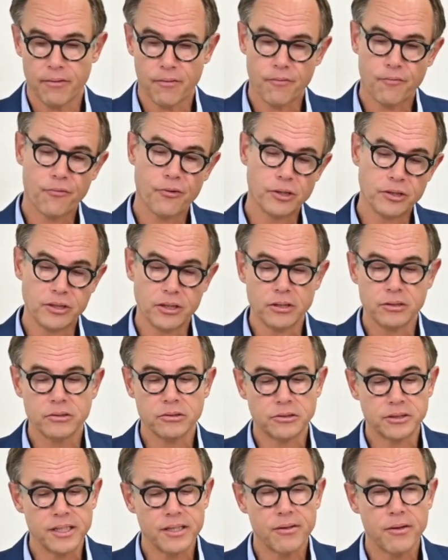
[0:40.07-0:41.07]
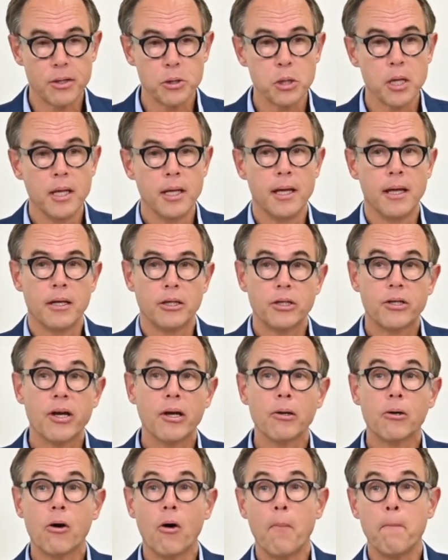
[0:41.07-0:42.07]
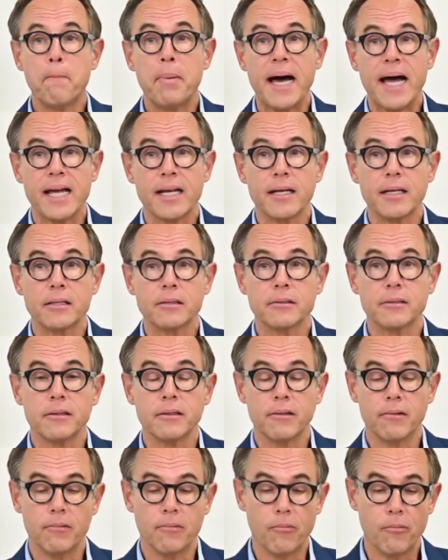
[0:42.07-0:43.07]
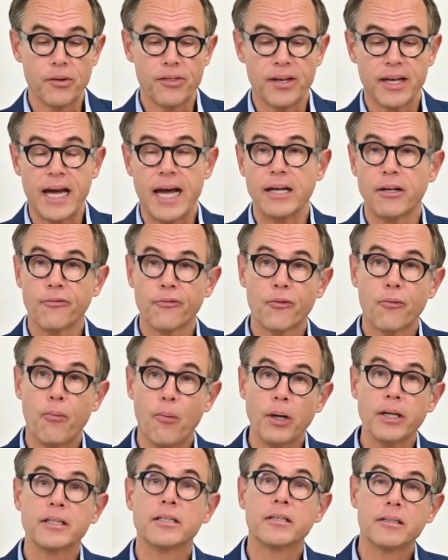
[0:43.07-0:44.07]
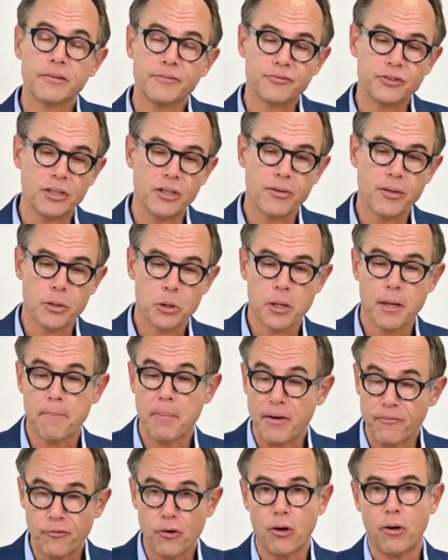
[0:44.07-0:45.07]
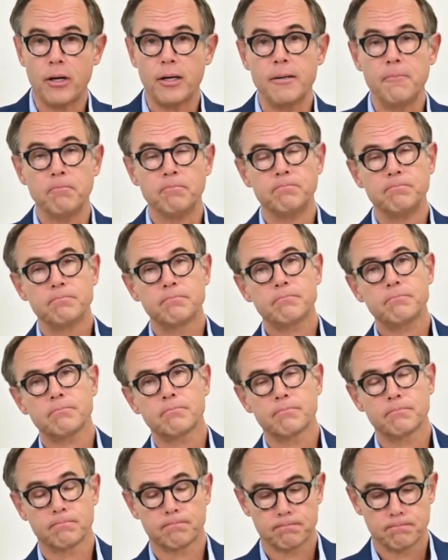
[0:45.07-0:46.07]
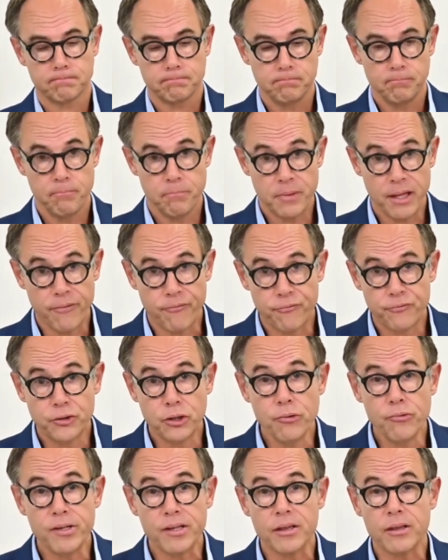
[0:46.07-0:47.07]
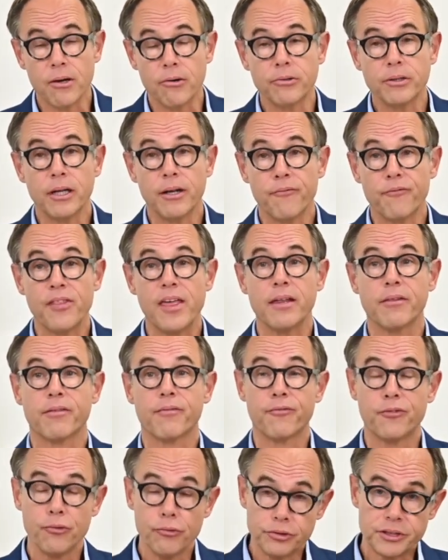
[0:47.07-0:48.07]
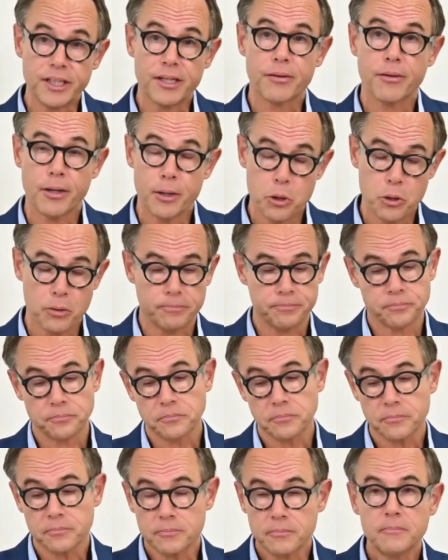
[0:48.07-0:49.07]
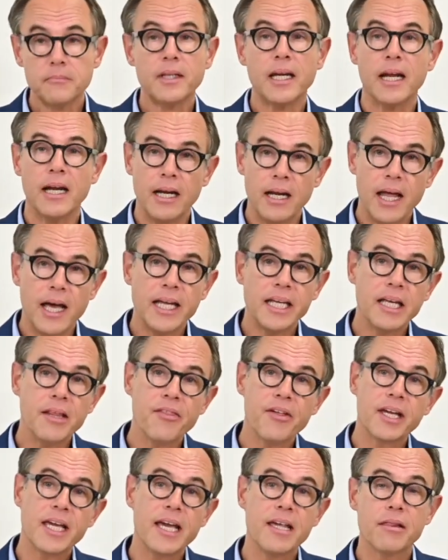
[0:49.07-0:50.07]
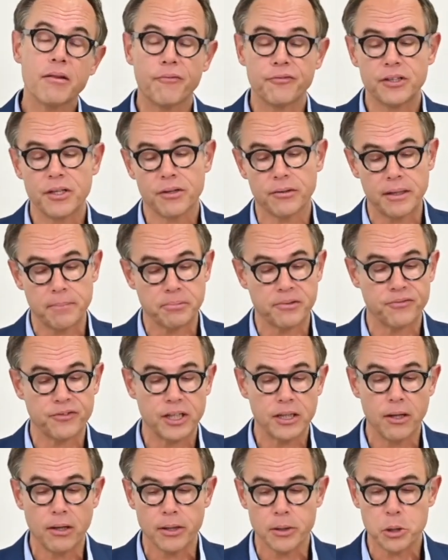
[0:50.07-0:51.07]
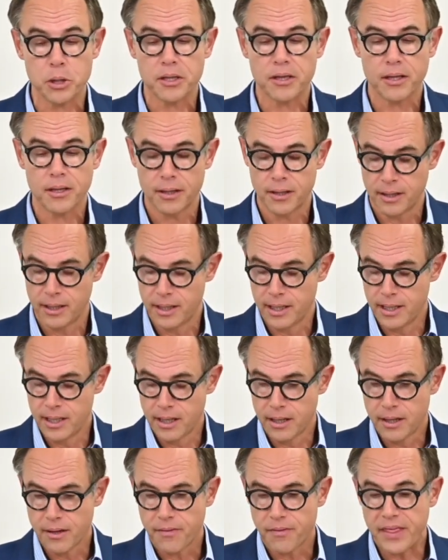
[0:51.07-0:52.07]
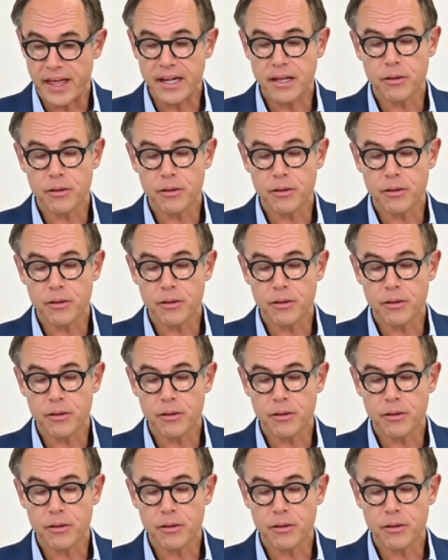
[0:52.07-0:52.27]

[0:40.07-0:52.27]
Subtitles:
for your research. You can combine it with a kind of qualitative research. Above all, if few is known, if there's few research, like in the case of disruptive technologies. That